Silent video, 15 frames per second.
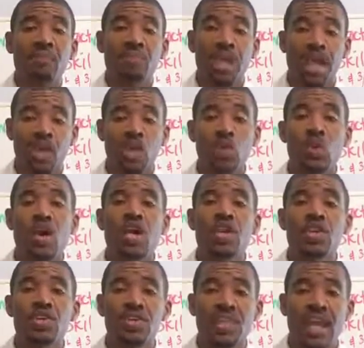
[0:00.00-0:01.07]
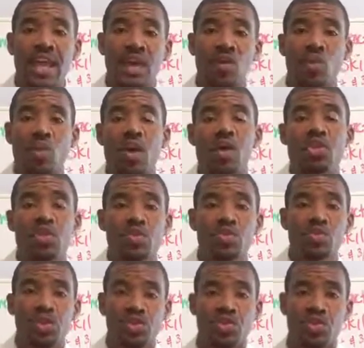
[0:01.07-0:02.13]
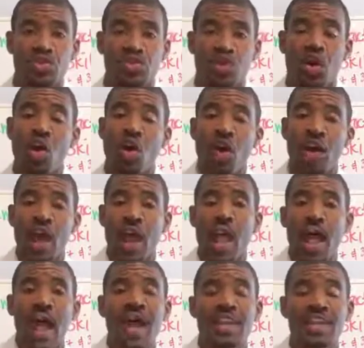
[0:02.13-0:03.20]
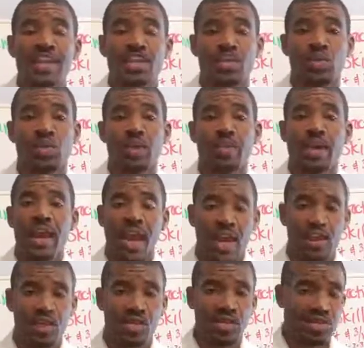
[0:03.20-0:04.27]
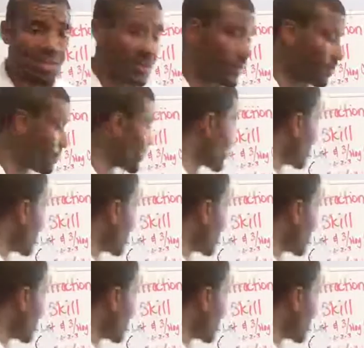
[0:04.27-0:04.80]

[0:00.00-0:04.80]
that you understand where those resources are, how to get to them, and how to use them.